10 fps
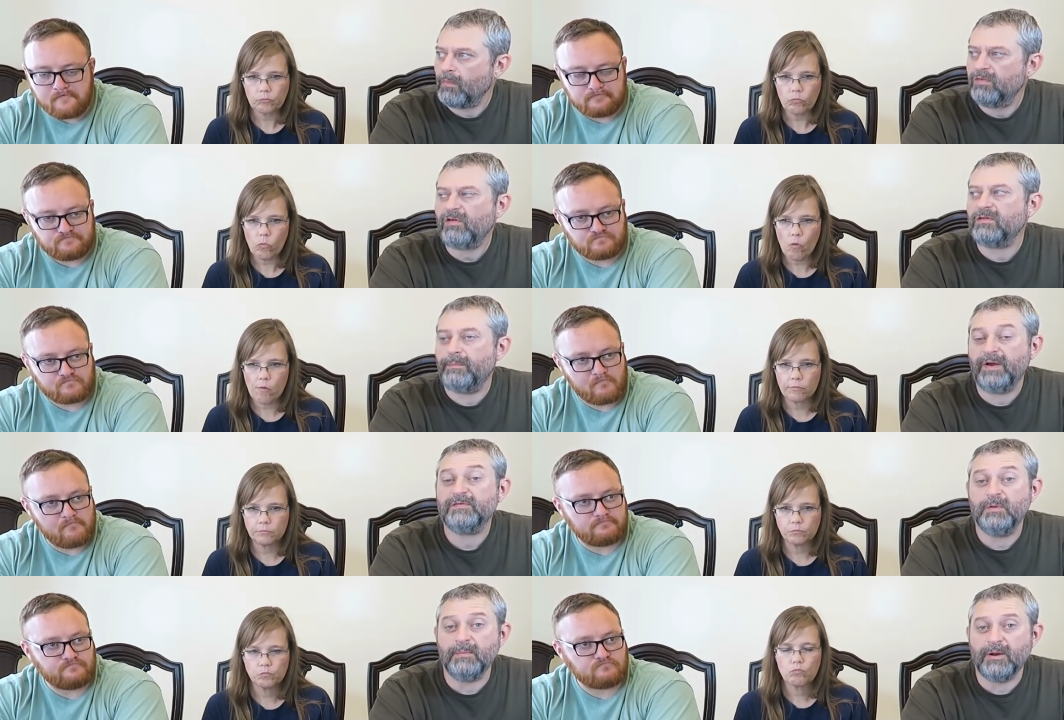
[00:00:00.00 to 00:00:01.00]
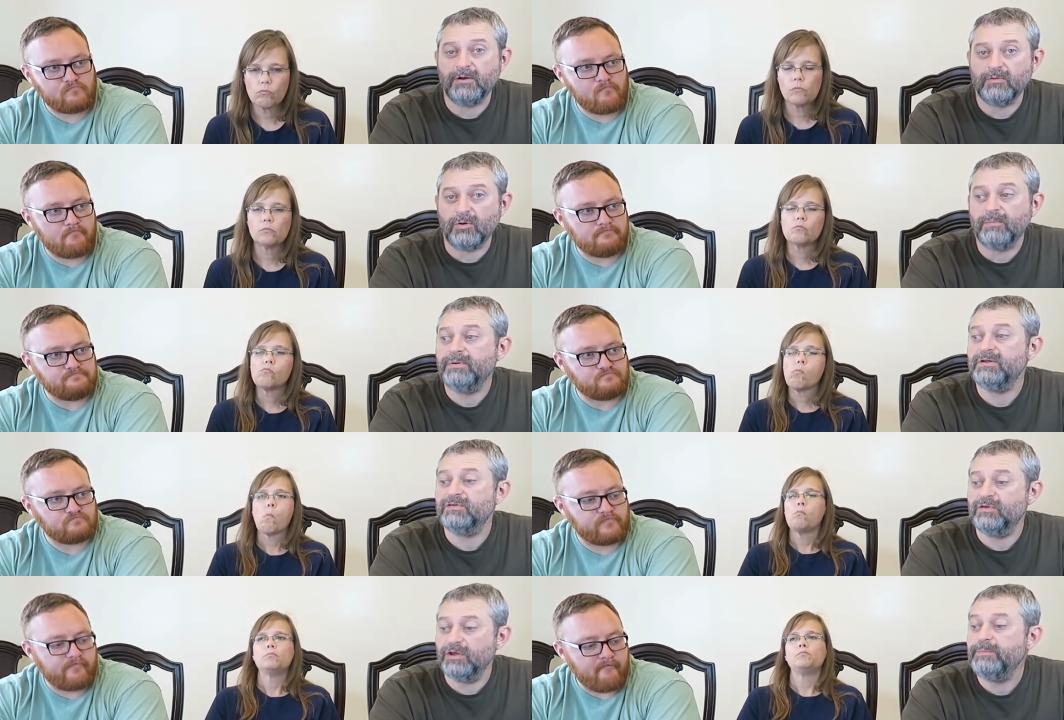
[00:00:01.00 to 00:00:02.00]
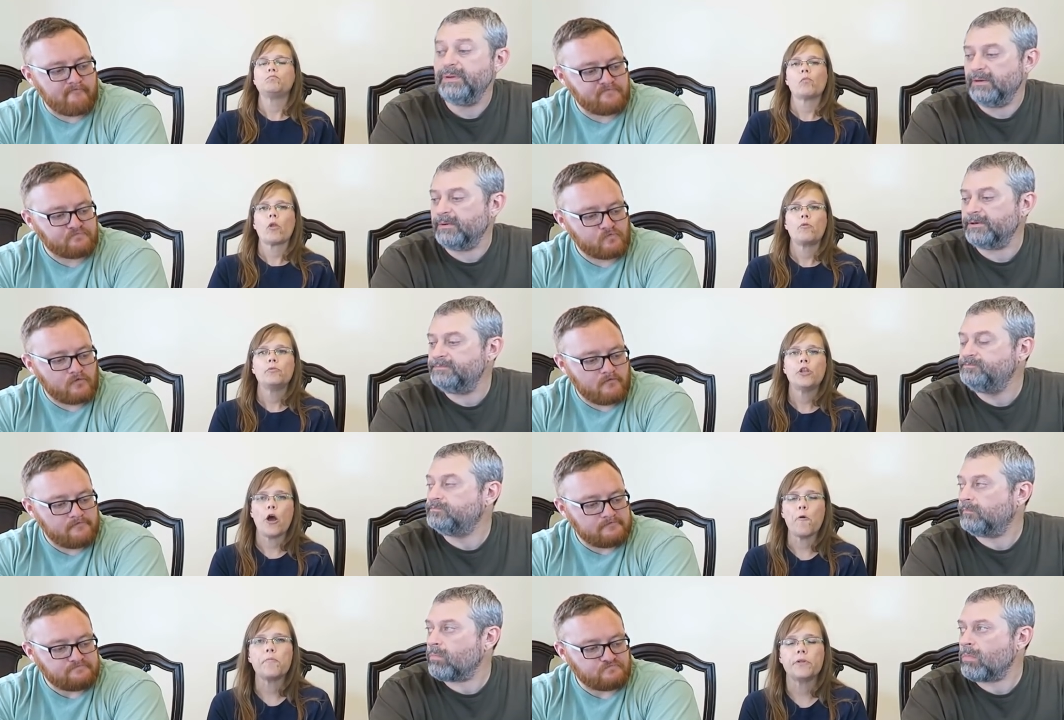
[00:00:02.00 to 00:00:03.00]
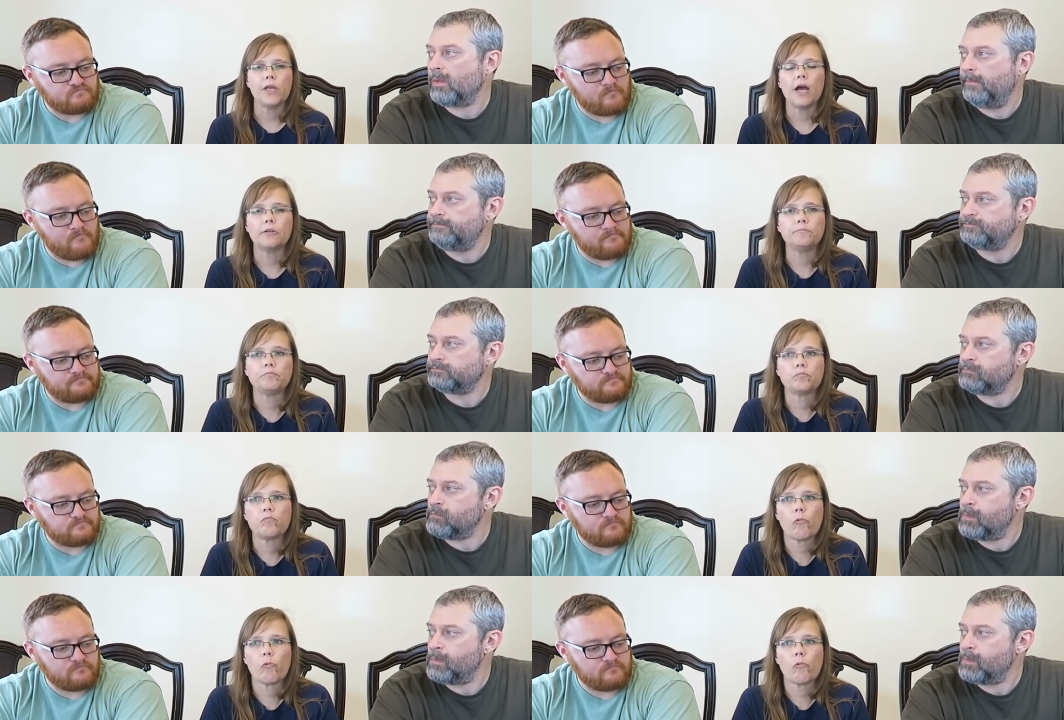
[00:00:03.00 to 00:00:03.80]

Speaker 1: It's not the best peanut butter in the world, but it's good peanut butter.
Speaker 2: No, but yeah.